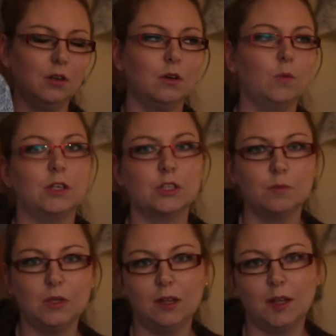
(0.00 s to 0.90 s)
which
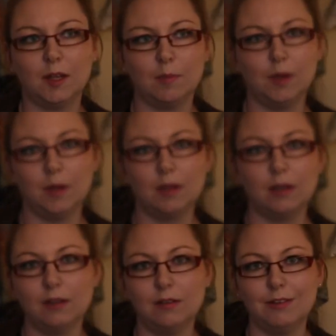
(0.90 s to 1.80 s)
means
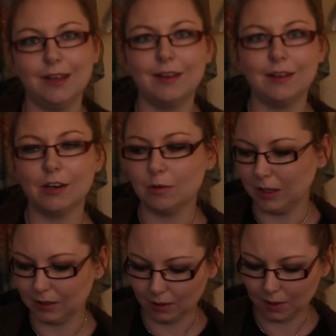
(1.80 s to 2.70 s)
basically daycare
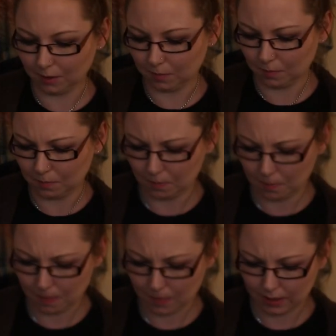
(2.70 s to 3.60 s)
mittens.
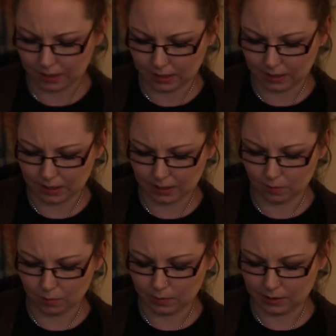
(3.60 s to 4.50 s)
I
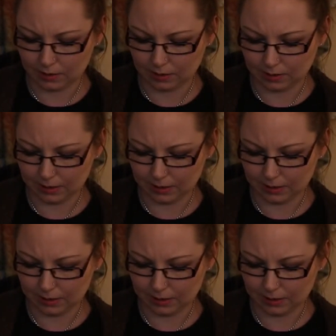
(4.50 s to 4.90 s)
will